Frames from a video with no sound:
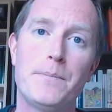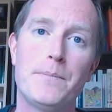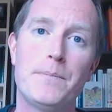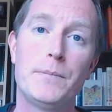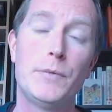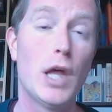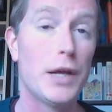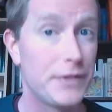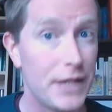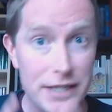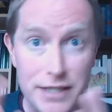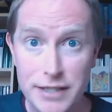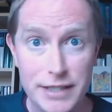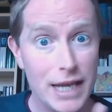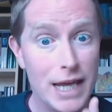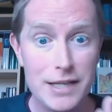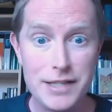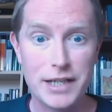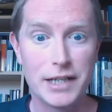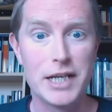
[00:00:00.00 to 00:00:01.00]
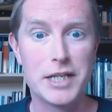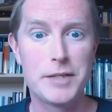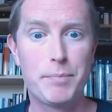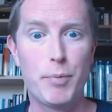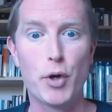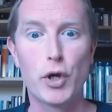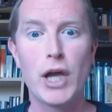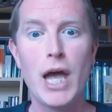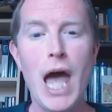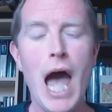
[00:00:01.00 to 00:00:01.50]
Now, at this stage in his
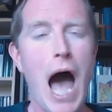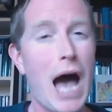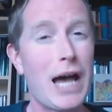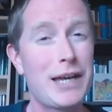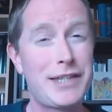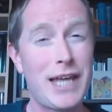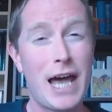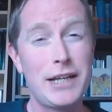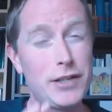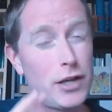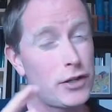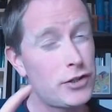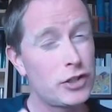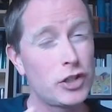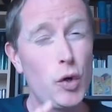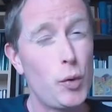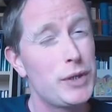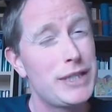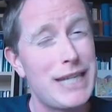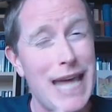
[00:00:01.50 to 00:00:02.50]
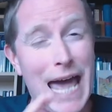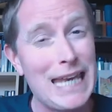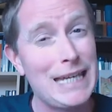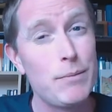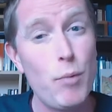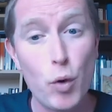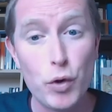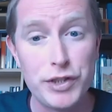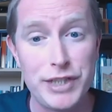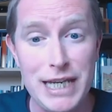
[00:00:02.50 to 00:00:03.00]
book, Isaiah doesn't go into any
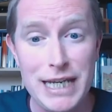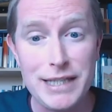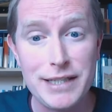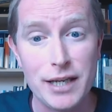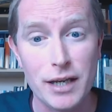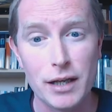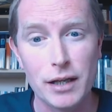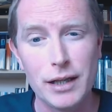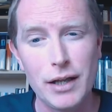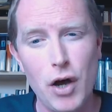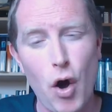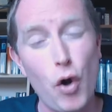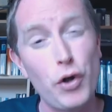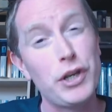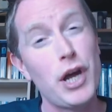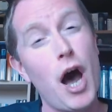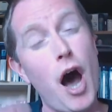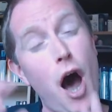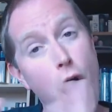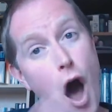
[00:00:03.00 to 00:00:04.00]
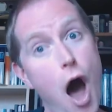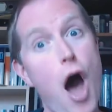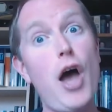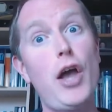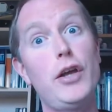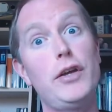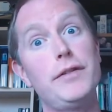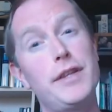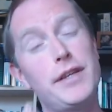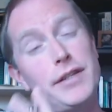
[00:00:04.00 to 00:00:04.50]
more detail on
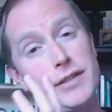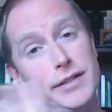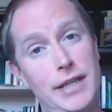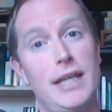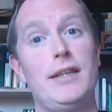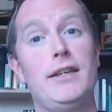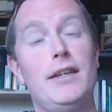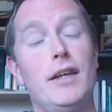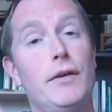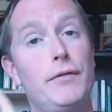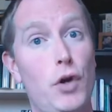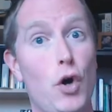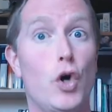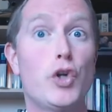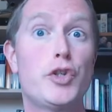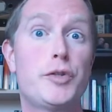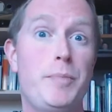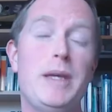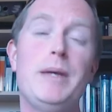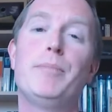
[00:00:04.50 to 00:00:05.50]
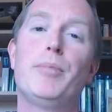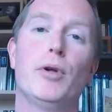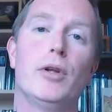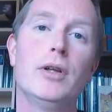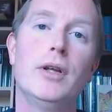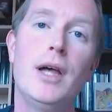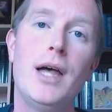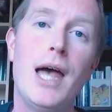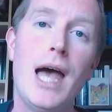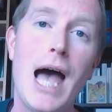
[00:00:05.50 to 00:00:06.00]
how the sin of God's people
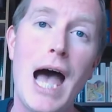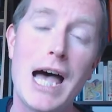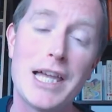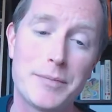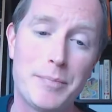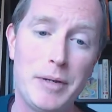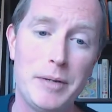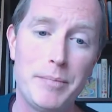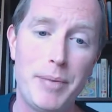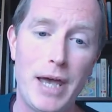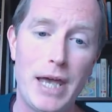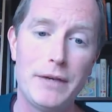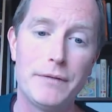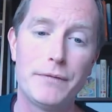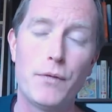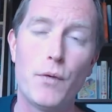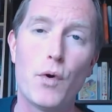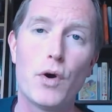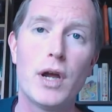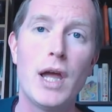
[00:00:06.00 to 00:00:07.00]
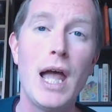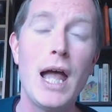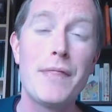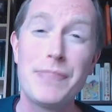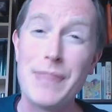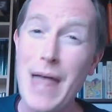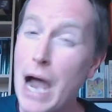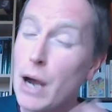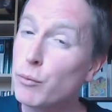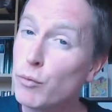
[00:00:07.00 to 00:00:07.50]
has been paid for.
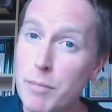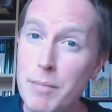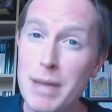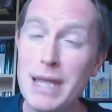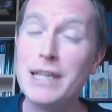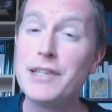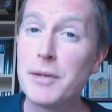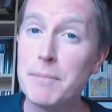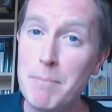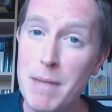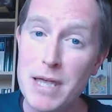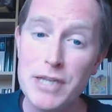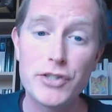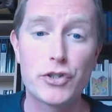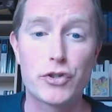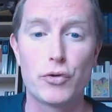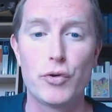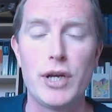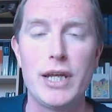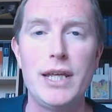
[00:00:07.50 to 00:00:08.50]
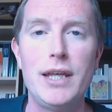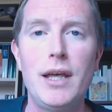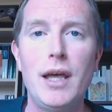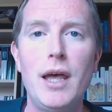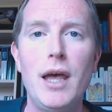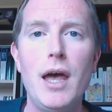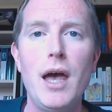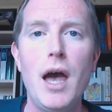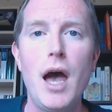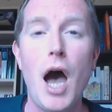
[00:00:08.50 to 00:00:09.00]
That remains a mystery
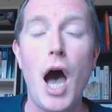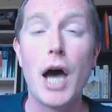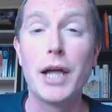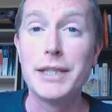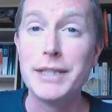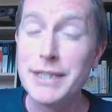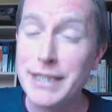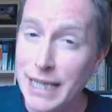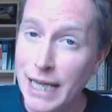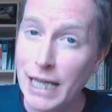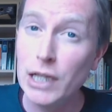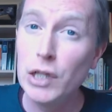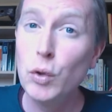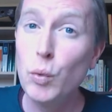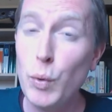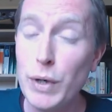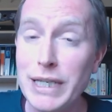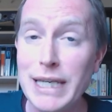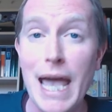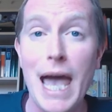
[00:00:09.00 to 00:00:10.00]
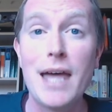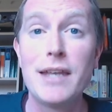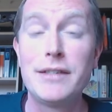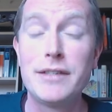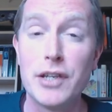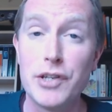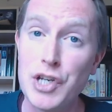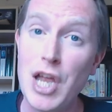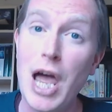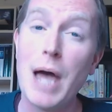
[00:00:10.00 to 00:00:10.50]
until we get to
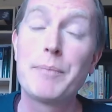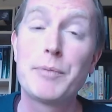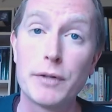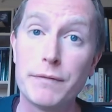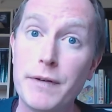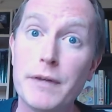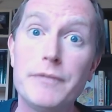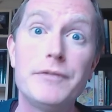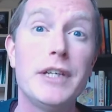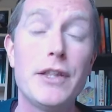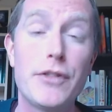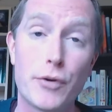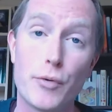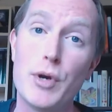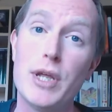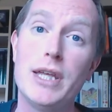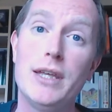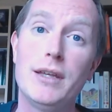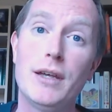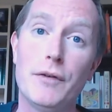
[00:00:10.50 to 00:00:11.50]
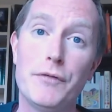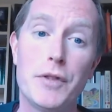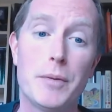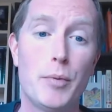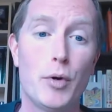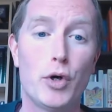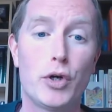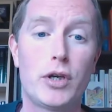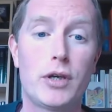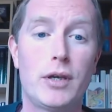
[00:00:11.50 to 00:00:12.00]
chapter 53 of the
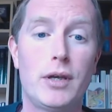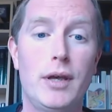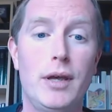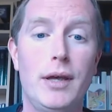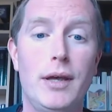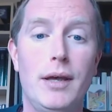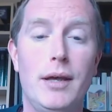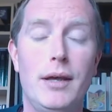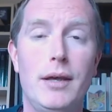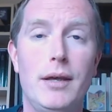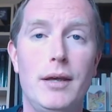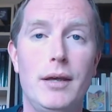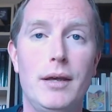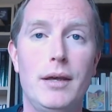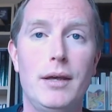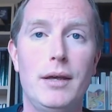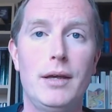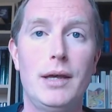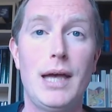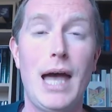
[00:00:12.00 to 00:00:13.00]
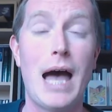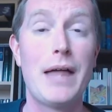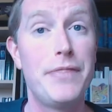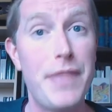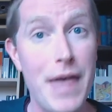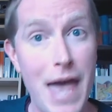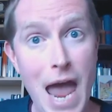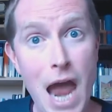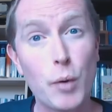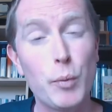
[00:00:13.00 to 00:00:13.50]
book. And
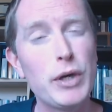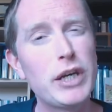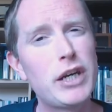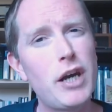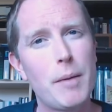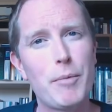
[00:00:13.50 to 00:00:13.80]
there we come